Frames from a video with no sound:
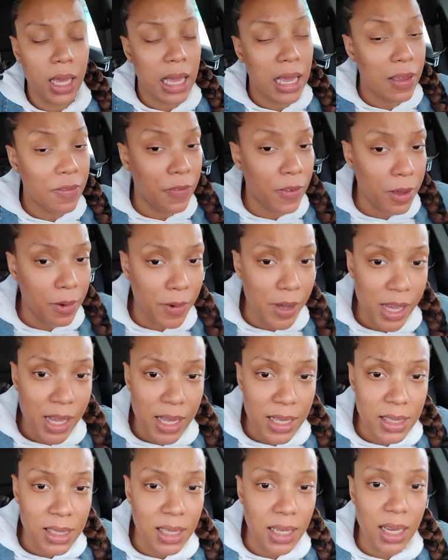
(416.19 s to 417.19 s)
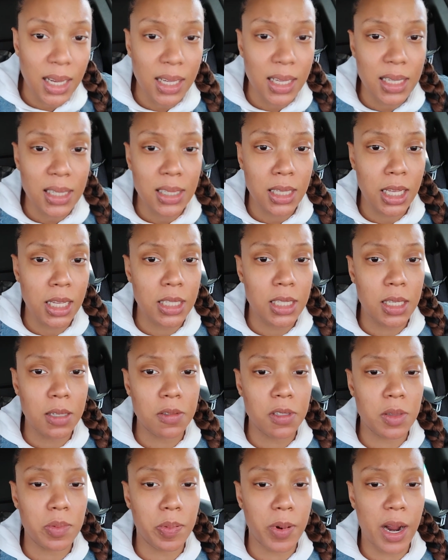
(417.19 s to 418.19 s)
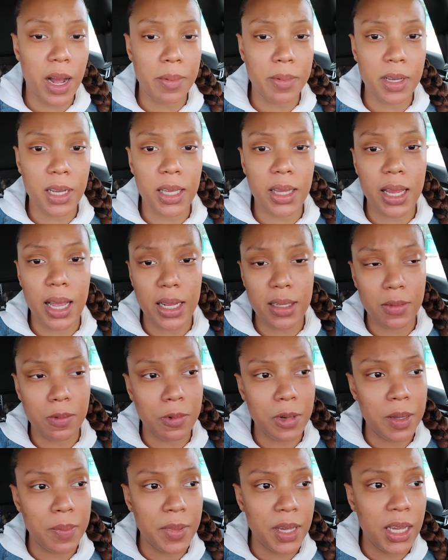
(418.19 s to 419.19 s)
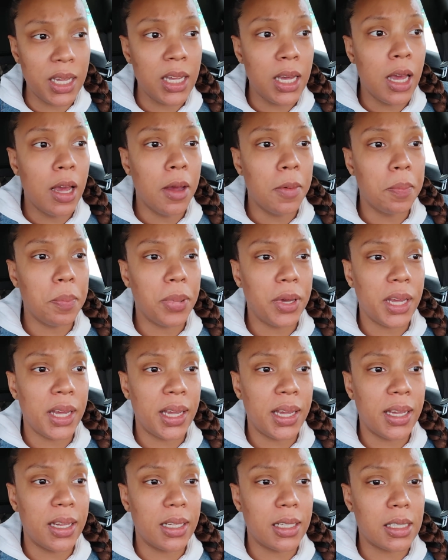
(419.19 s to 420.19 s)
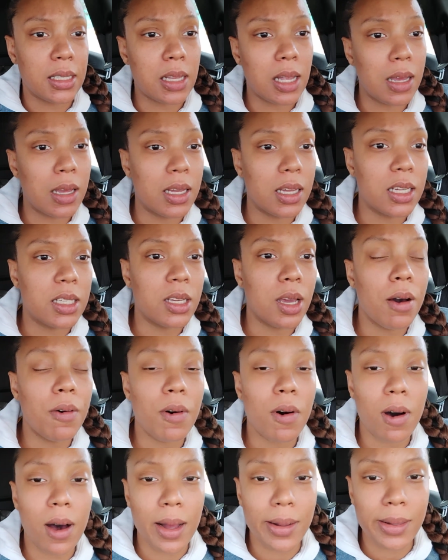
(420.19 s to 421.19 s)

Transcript: if it was niggas, because it was probably a lot of women, but your